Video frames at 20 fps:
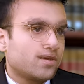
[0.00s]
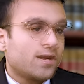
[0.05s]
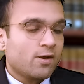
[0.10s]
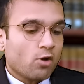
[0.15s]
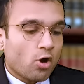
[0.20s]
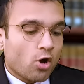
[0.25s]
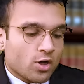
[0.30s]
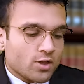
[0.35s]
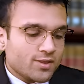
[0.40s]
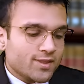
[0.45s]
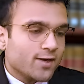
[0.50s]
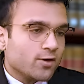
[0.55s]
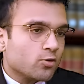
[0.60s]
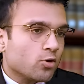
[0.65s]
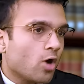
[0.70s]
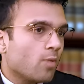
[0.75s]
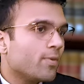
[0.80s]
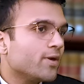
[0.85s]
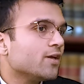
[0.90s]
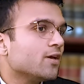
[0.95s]
And on that
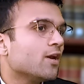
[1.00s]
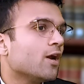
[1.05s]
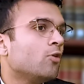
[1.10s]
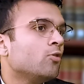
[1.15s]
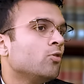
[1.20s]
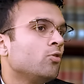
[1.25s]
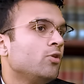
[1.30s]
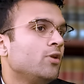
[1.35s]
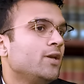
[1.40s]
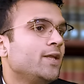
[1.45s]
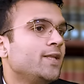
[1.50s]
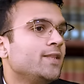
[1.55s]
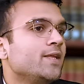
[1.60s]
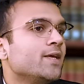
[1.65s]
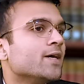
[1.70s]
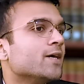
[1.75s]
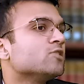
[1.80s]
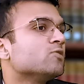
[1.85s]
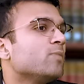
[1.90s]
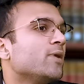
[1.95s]
common ground only
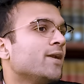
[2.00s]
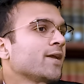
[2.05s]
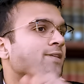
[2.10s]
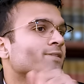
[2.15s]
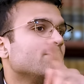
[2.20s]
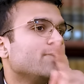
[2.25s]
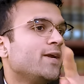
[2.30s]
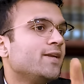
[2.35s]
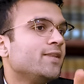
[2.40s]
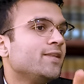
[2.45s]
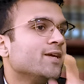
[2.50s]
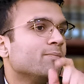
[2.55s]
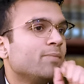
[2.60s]
the husband has made the